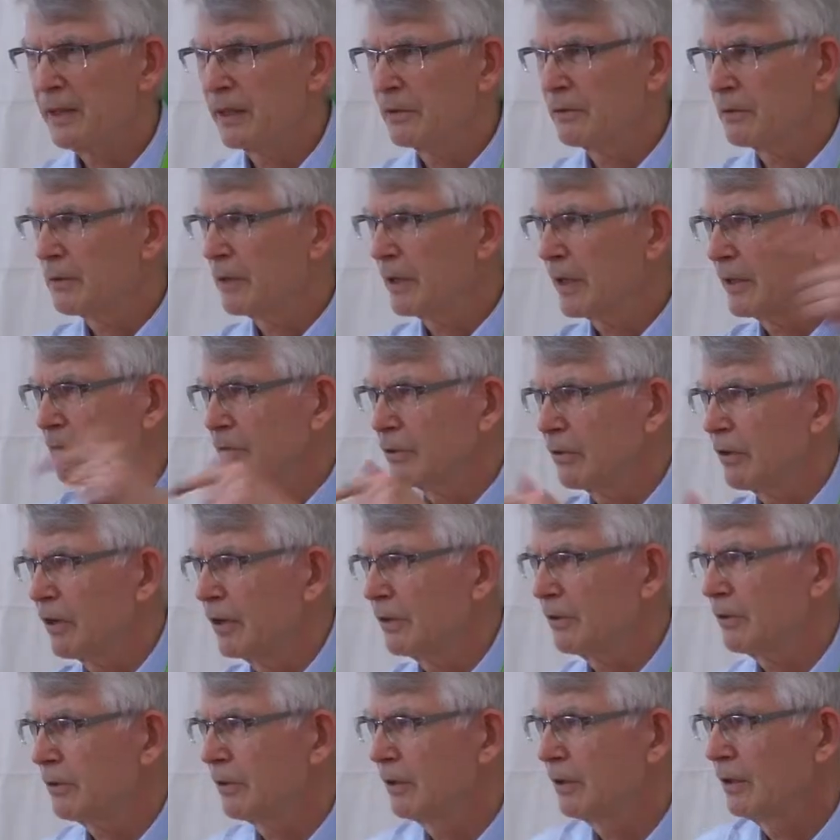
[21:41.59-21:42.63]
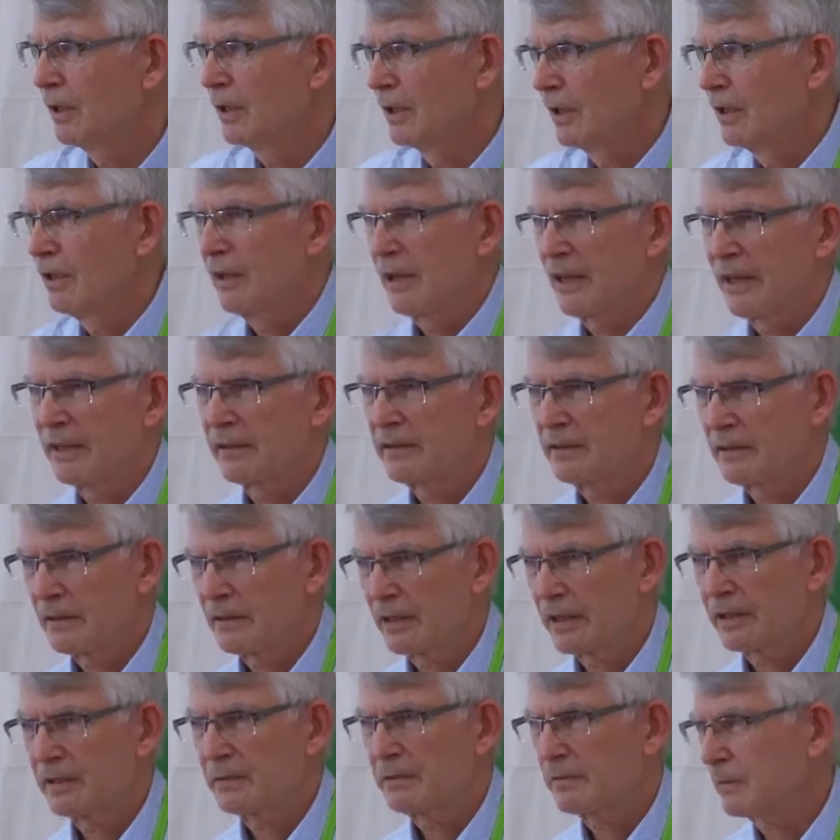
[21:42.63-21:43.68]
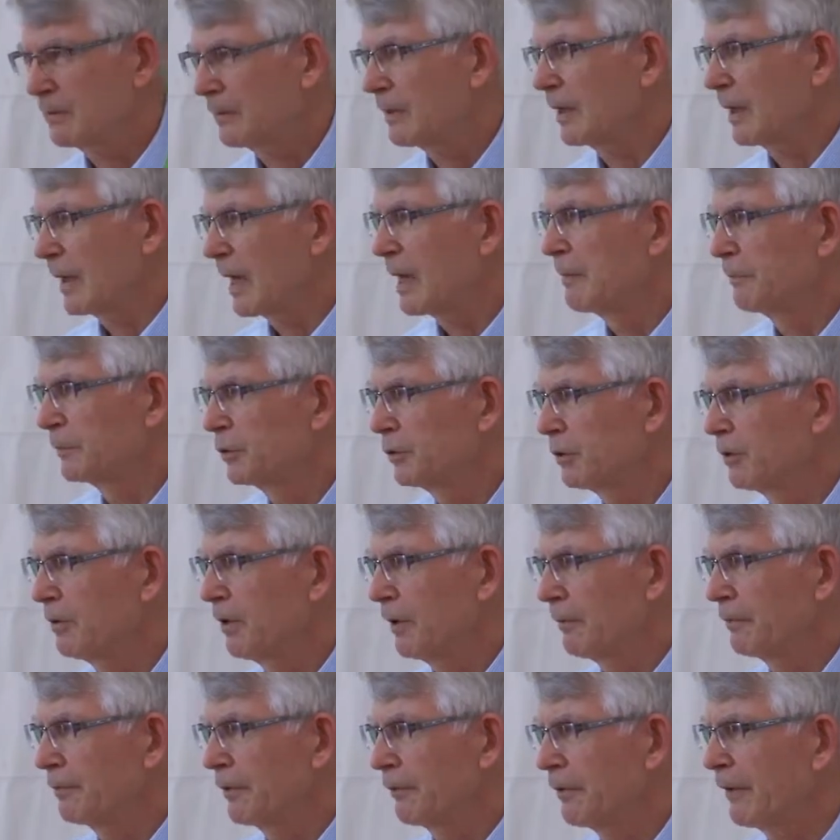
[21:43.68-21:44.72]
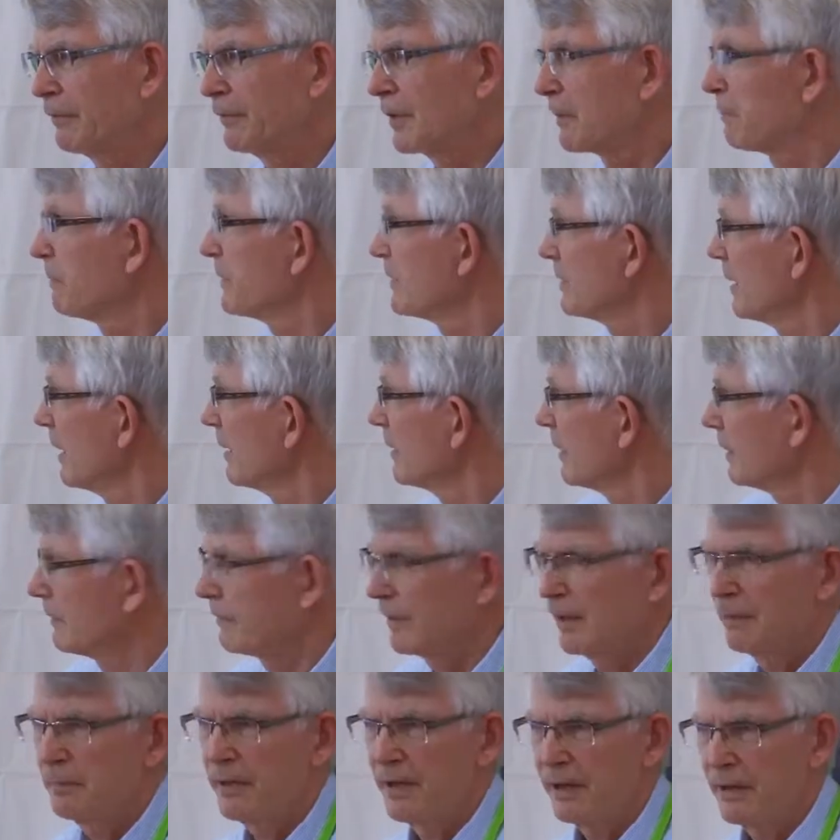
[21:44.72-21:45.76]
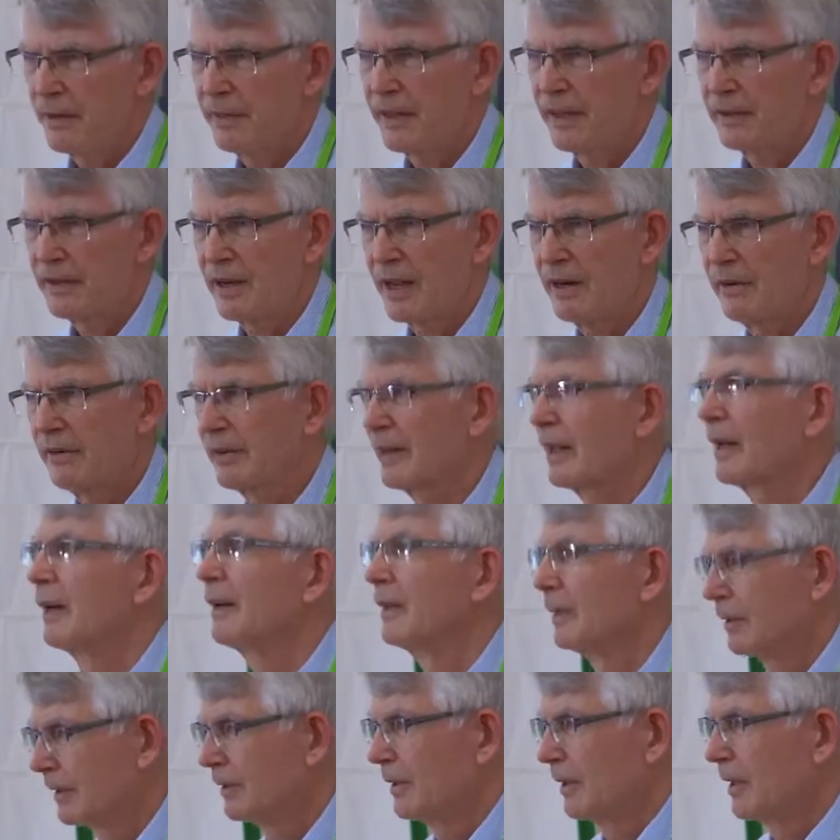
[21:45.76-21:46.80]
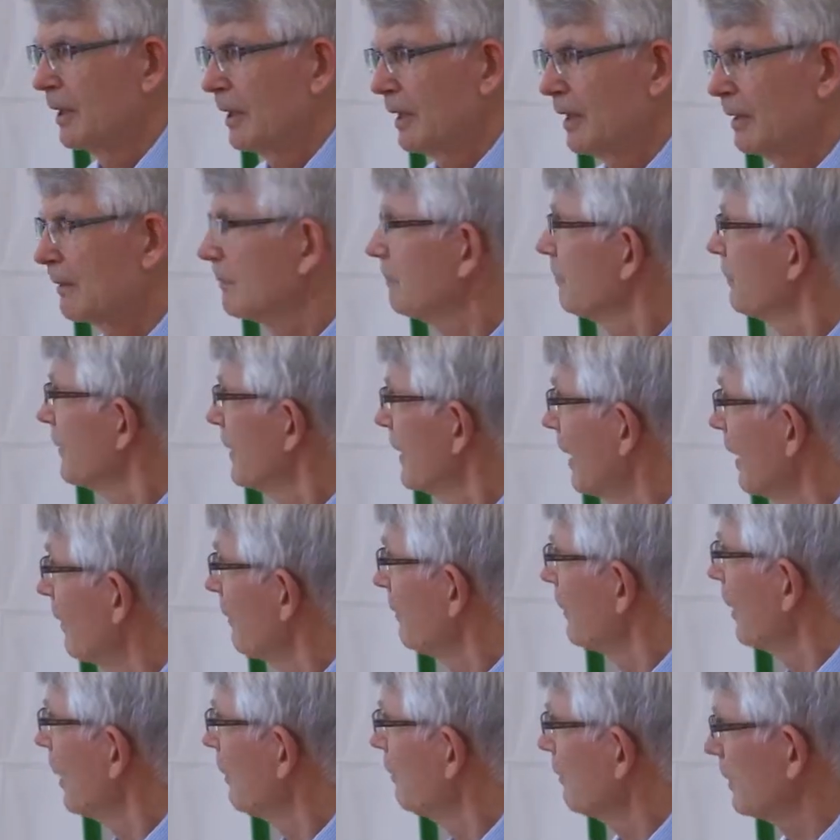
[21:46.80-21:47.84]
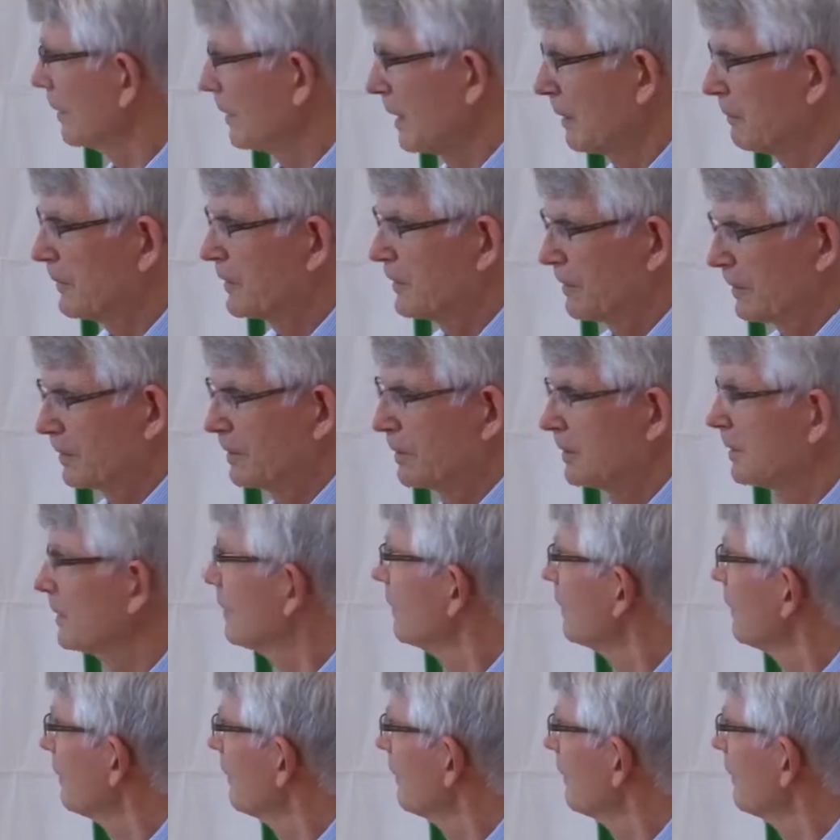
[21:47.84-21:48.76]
in Toronto, I'm sure for 50% it will be in that area. Yeah, I will come to